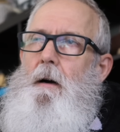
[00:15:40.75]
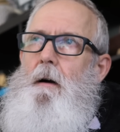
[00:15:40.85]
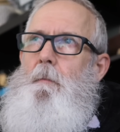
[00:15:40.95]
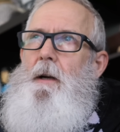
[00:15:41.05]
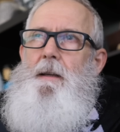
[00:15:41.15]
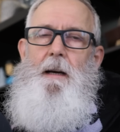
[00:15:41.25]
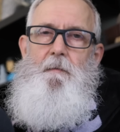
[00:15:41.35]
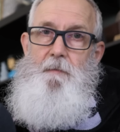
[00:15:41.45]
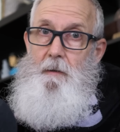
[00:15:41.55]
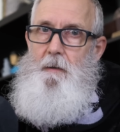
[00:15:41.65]
I
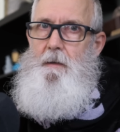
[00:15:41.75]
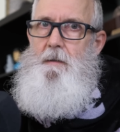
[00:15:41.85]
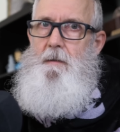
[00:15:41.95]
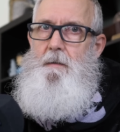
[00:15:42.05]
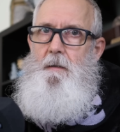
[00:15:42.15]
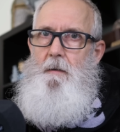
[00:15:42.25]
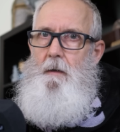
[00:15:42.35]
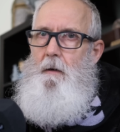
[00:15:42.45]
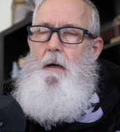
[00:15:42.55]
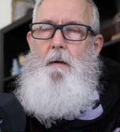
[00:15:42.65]

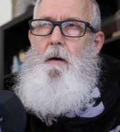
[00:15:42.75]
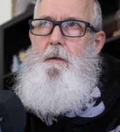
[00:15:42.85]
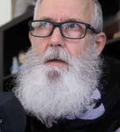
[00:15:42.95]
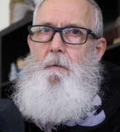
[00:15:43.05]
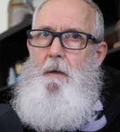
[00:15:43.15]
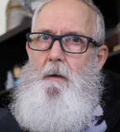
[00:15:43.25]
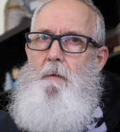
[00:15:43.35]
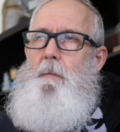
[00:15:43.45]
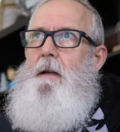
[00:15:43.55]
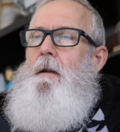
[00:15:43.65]
don't know,
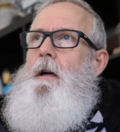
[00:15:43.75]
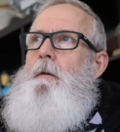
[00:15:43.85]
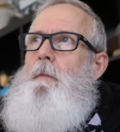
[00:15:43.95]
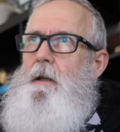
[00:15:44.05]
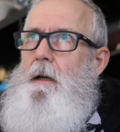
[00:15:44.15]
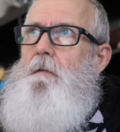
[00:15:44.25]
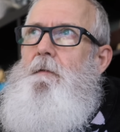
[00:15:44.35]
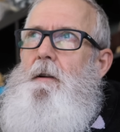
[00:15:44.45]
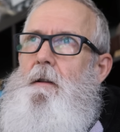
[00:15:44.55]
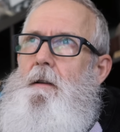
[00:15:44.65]
but my gut
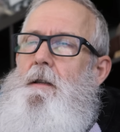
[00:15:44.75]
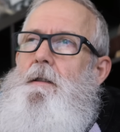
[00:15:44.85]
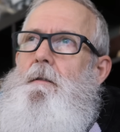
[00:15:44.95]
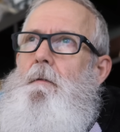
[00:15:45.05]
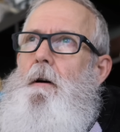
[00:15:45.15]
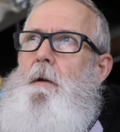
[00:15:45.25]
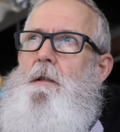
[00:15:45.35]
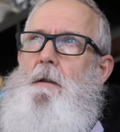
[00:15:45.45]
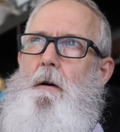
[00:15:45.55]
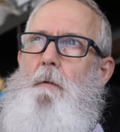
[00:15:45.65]
feeling is
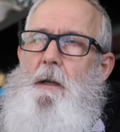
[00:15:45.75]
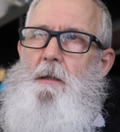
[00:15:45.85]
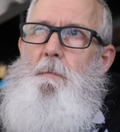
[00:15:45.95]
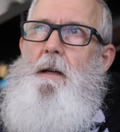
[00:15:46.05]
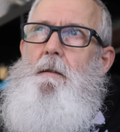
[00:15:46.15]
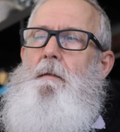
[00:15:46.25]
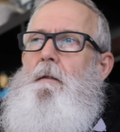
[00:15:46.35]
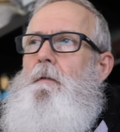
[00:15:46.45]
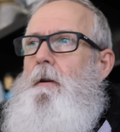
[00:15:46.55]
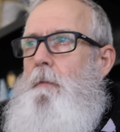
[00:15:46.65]
I would expect,
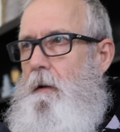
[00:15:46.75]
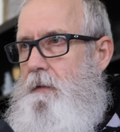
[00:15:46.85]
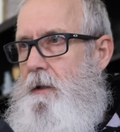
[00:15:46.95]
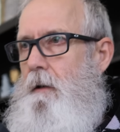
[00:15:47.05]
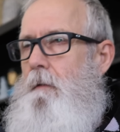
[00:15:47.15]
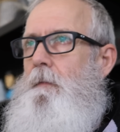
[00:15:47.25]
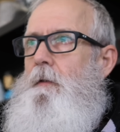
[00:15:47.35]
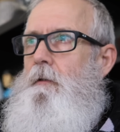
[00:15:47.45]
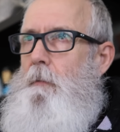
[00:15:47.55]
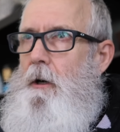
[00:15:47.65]
from what I've seen,
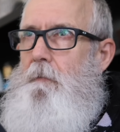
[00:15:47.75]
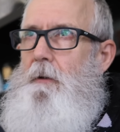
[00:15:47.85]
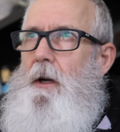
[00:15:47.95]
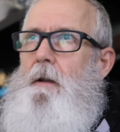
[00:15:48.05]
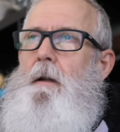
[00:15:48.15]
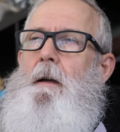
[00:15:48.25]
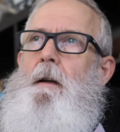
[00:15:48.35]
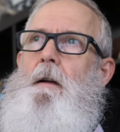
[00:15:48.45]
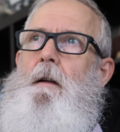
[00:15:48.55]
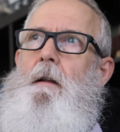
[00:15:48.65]
from what I've read,
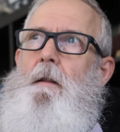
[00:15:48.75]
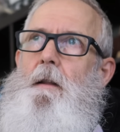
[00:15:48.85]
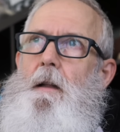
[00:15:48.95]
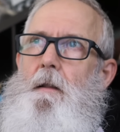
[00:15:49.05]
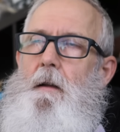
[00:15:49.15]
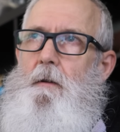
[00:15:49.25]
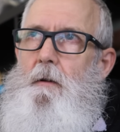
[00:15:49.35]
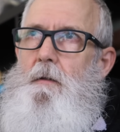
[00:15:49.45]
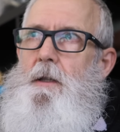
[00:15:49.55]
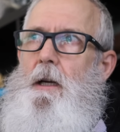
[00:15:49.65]
that the
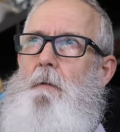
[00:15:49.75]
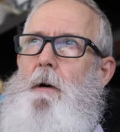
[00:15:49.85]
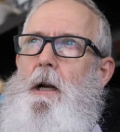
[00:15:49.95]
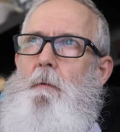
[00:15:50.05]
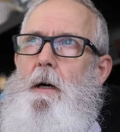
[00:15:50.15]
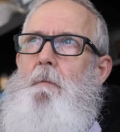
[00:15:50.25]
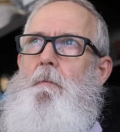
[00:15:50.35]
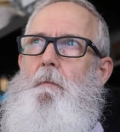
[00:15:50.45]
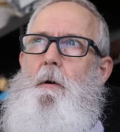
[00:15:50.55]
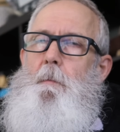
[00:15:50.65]
new Scout
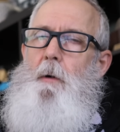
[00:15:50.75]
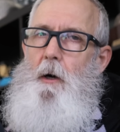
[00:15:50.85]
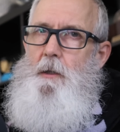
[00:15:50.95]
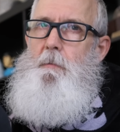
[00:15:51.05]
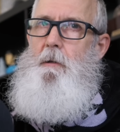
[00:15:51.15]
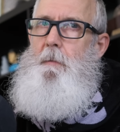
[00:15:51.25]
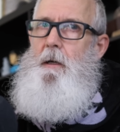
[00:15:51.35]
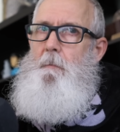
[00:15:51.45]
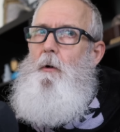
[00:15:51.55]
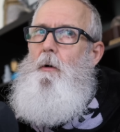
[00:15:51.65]
101 would possibly
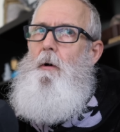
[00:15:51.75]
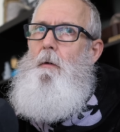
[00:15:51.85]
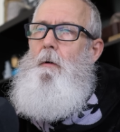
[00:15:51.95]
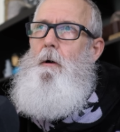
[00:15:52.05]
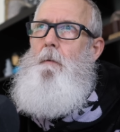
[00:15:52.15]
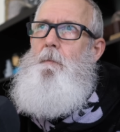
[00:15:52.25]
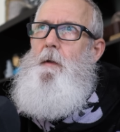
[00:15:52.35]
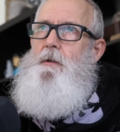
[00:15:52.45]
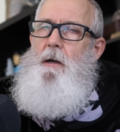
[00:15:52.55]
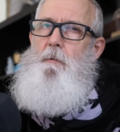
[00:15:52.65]
be more
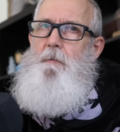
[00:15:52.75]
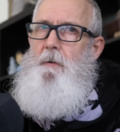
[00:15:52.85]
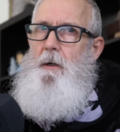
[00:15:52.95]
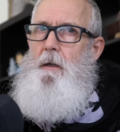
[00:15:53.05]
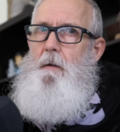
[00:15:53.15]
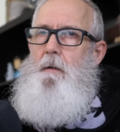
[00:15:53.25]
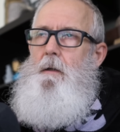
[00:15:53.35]
trouble-free,